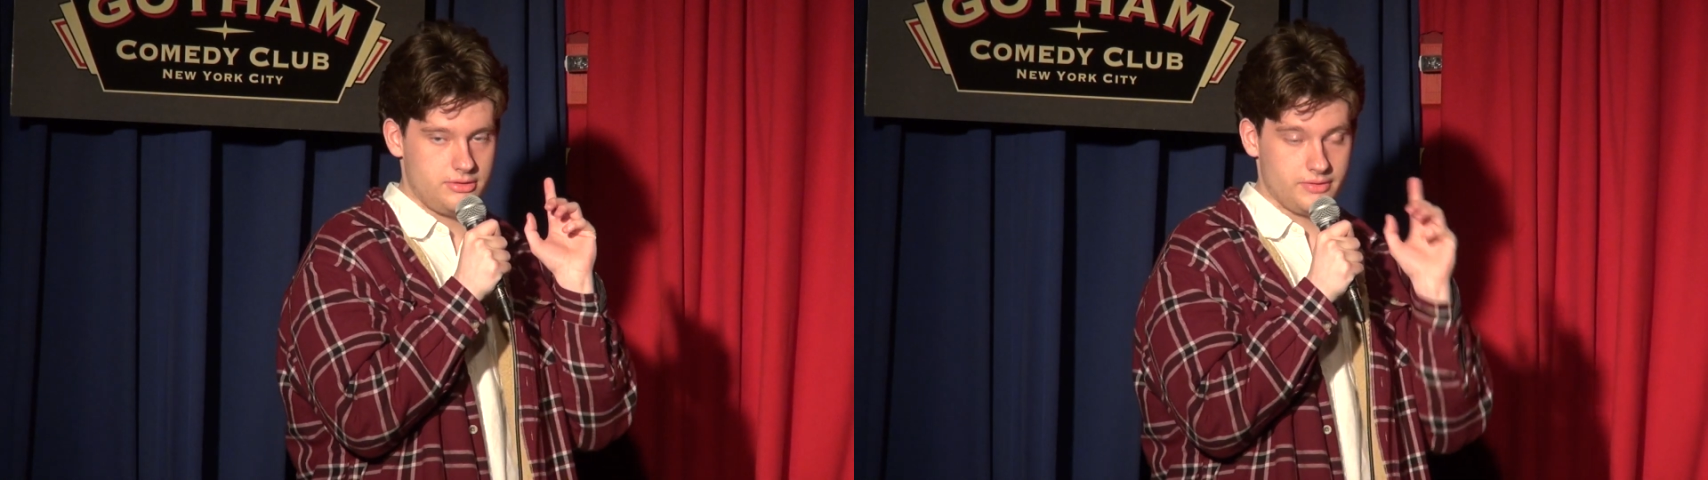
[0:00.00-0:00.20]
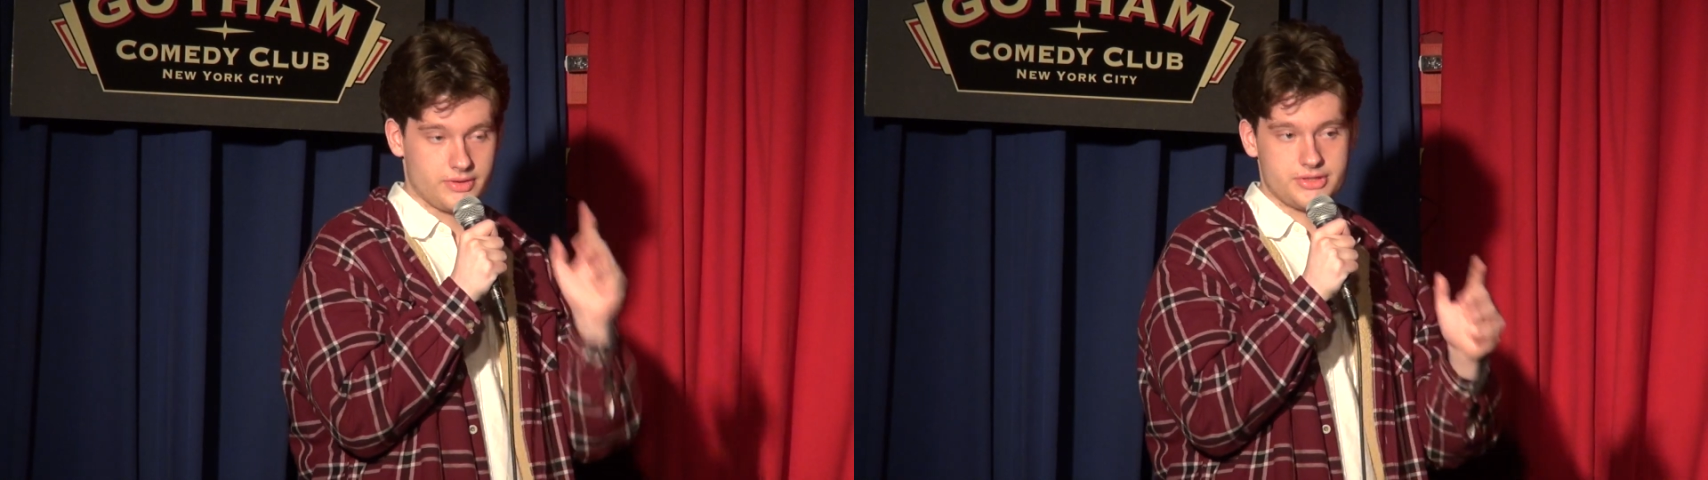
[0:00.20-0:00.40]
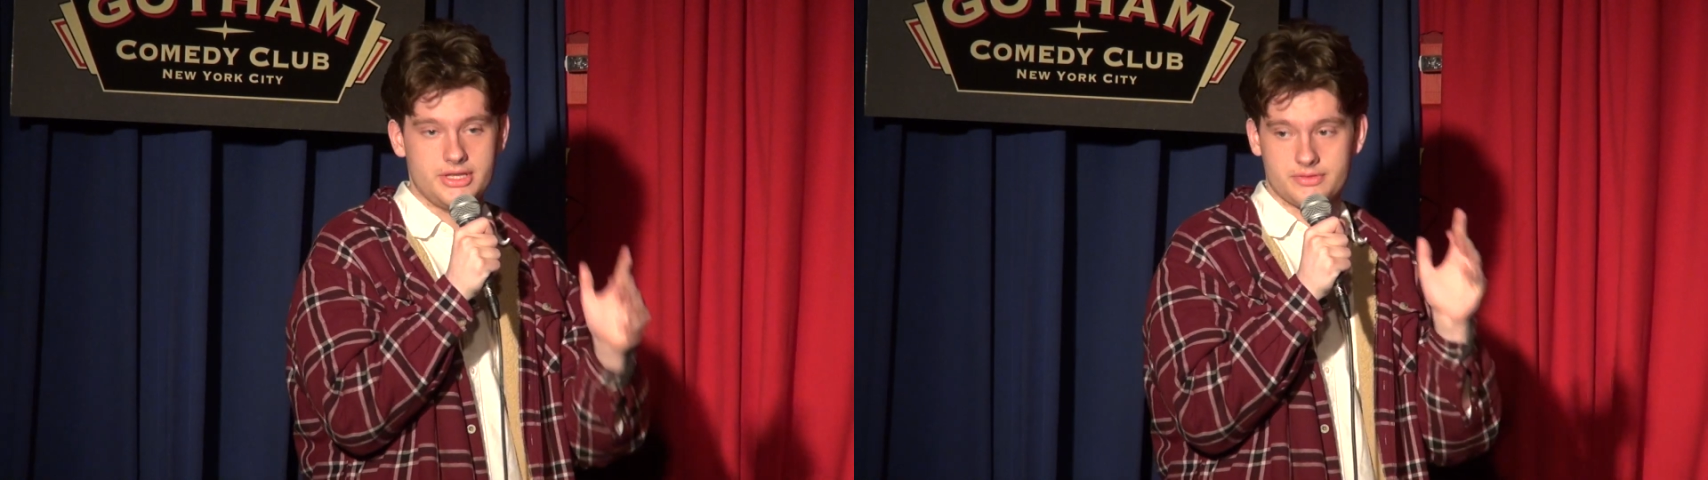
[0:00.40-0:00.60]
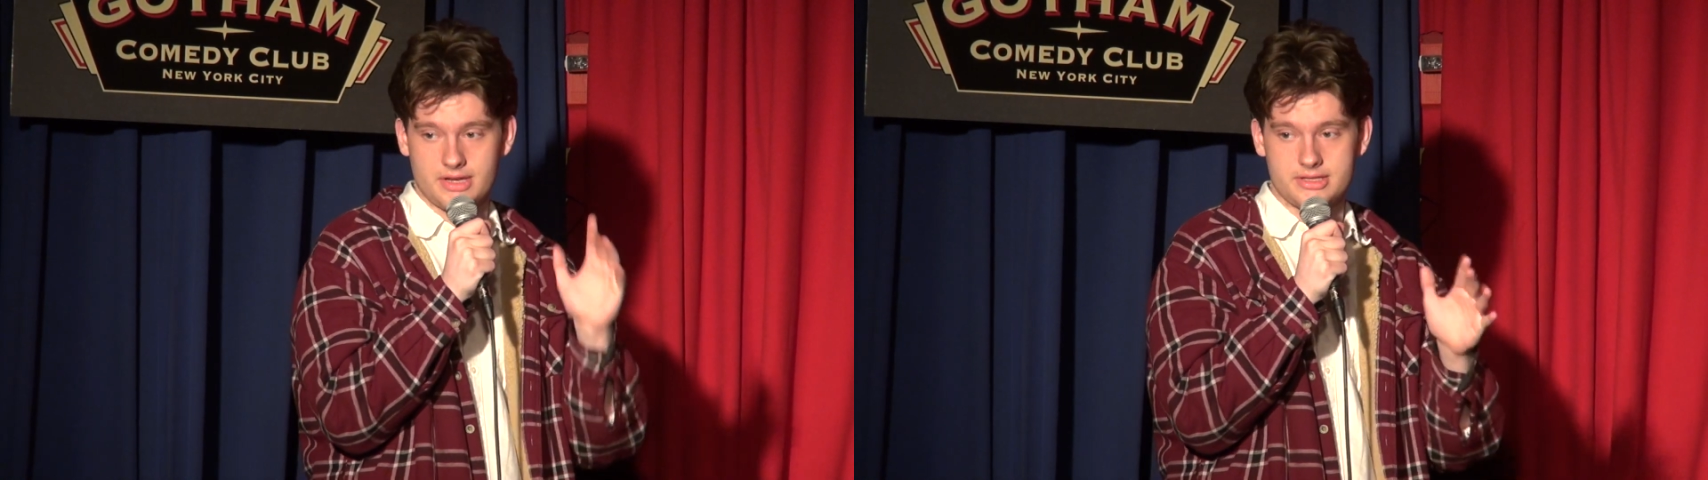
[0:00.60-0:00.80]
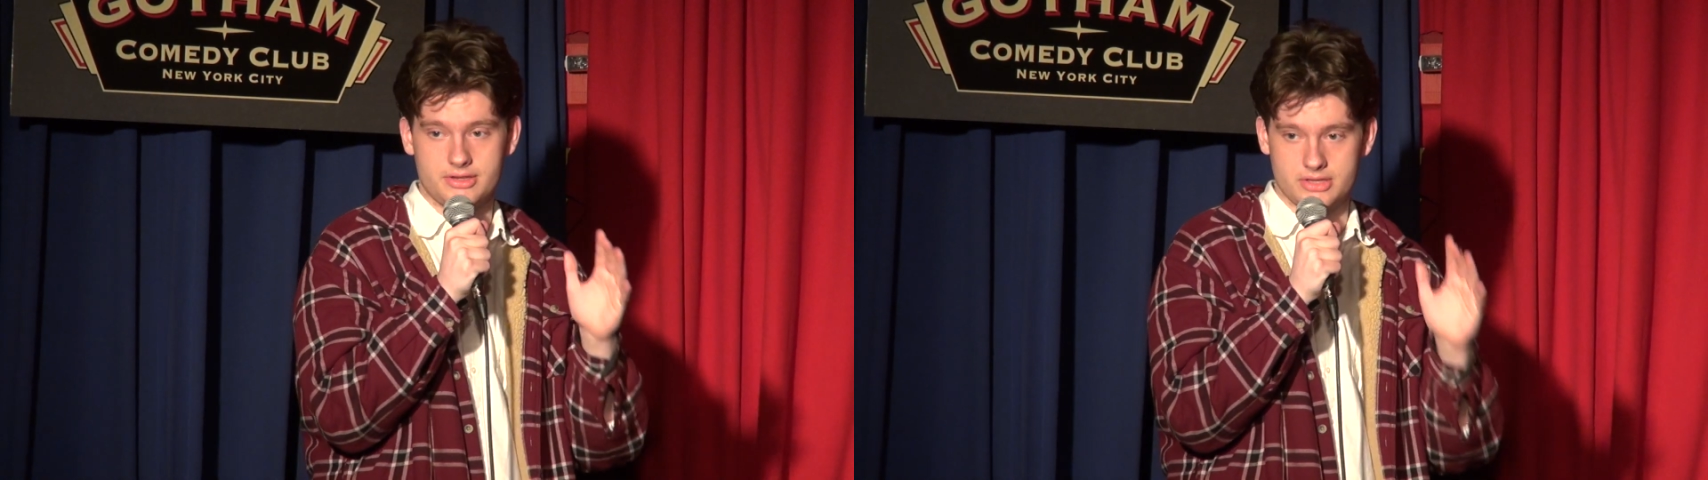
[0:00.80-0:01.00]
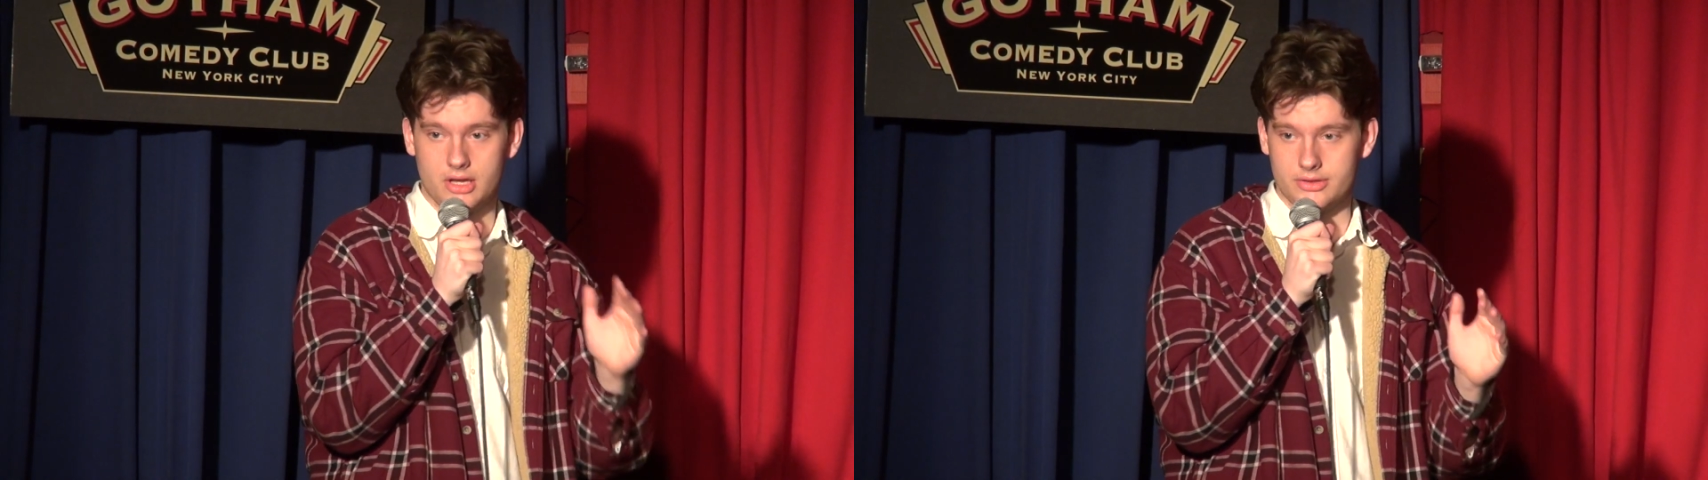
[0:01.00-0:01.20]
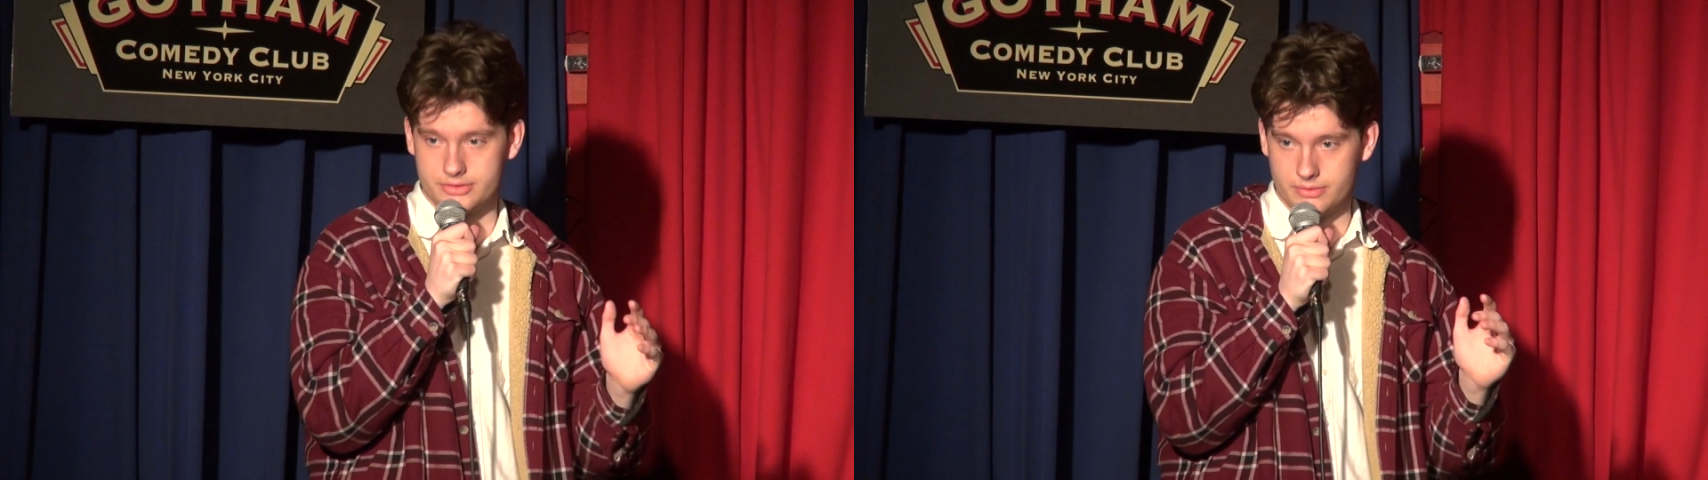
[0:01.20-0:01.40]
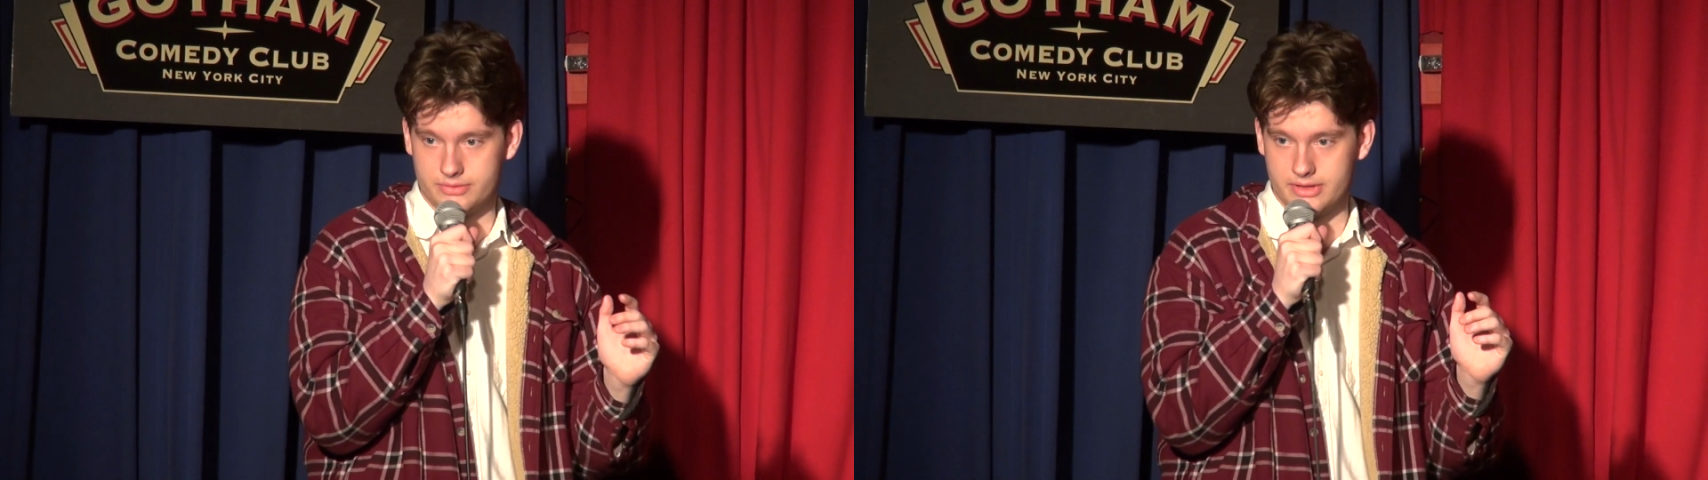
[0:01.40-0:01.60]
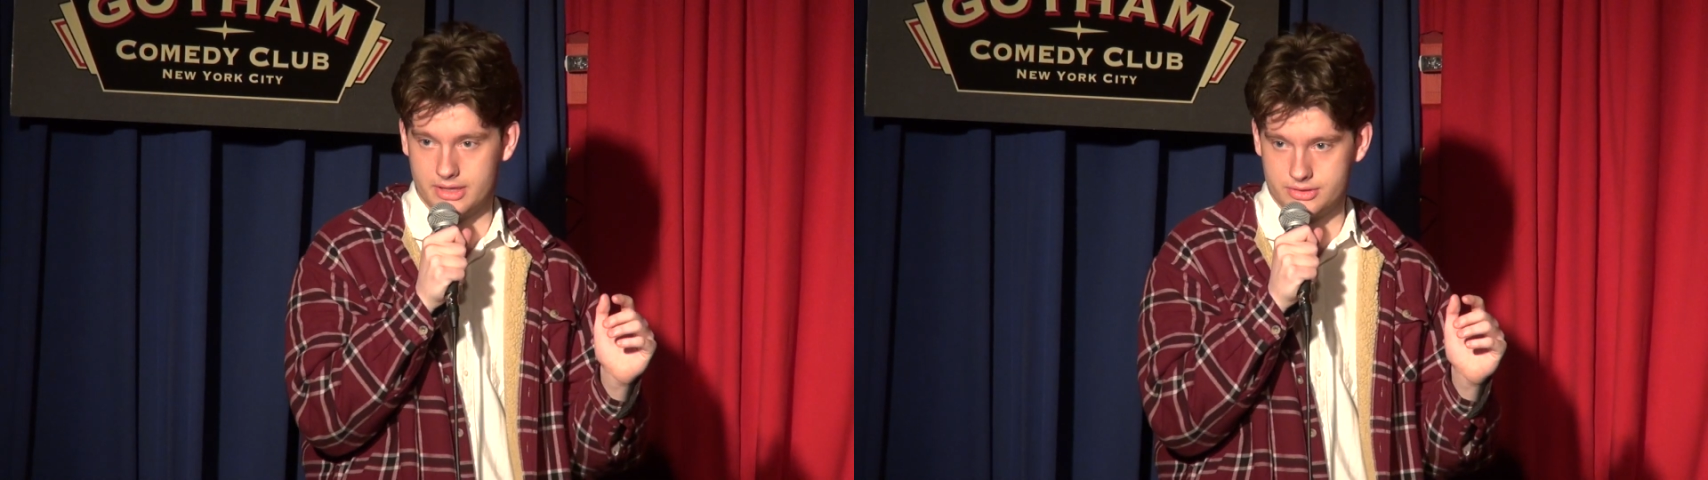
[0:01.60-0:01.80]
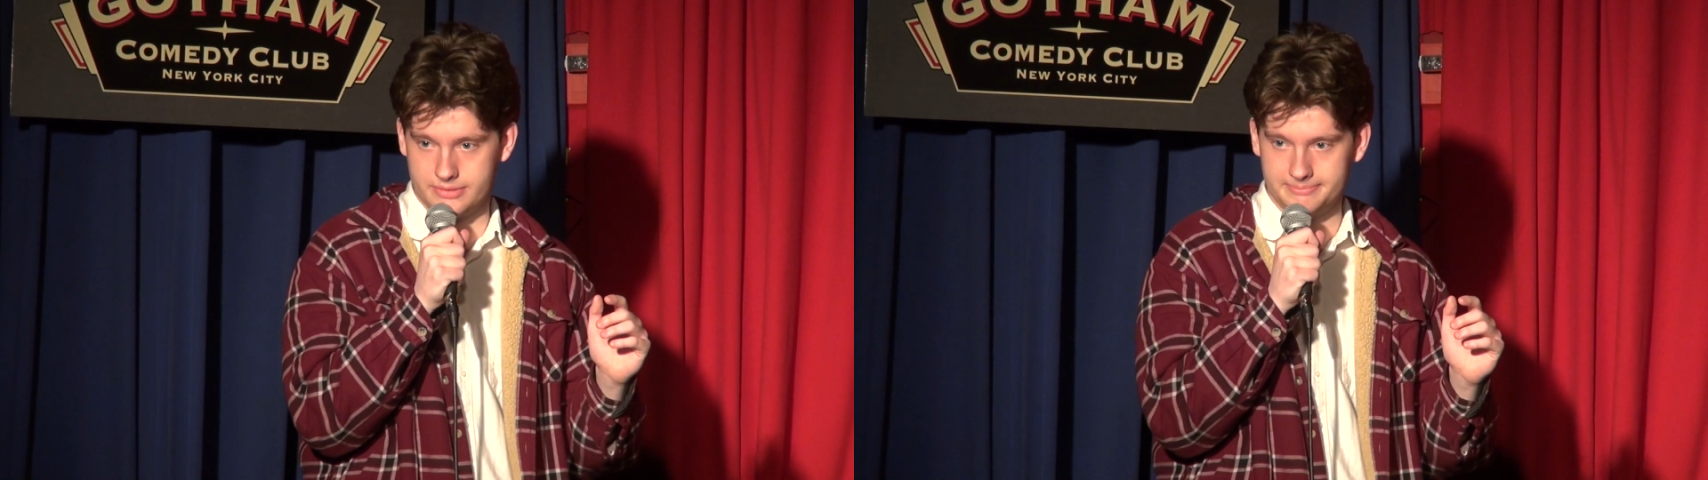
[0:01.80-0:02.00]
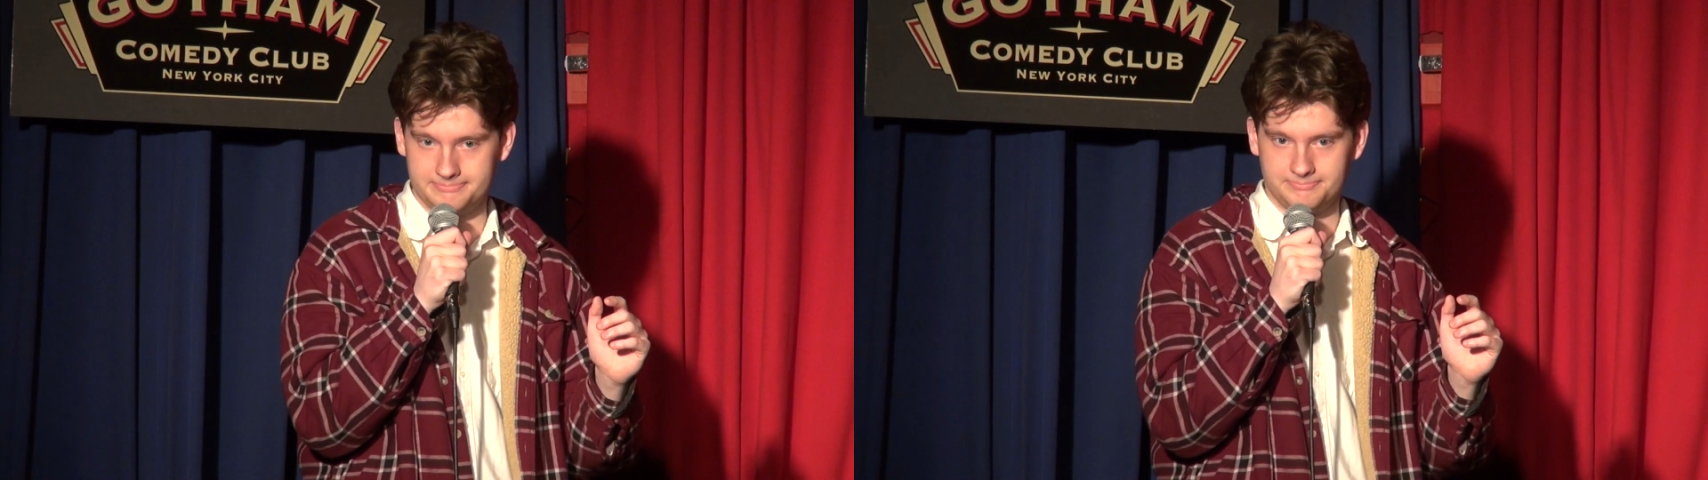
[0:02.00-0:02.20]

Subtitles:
university's Residence Hall Association.